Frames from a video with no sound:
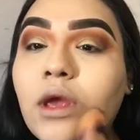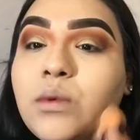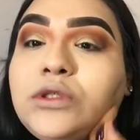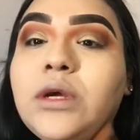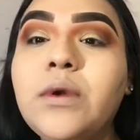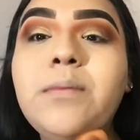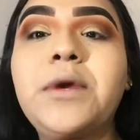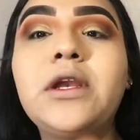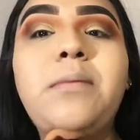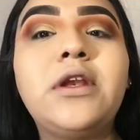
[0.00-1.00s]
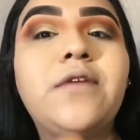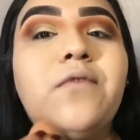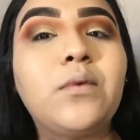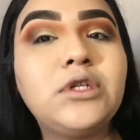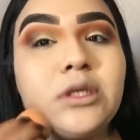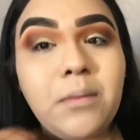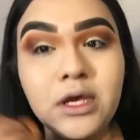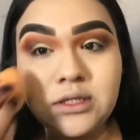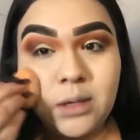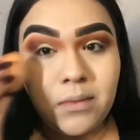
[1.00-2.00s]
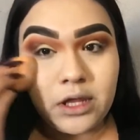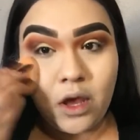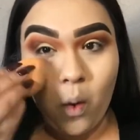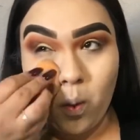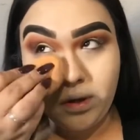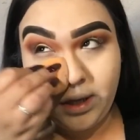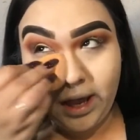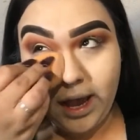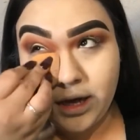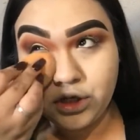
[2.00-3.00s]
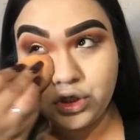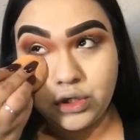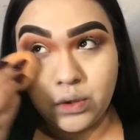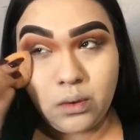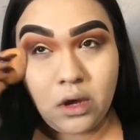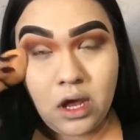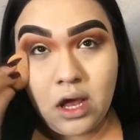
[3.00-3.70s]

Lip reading: I wish I would have picked up a different one to mix them, but they only had two.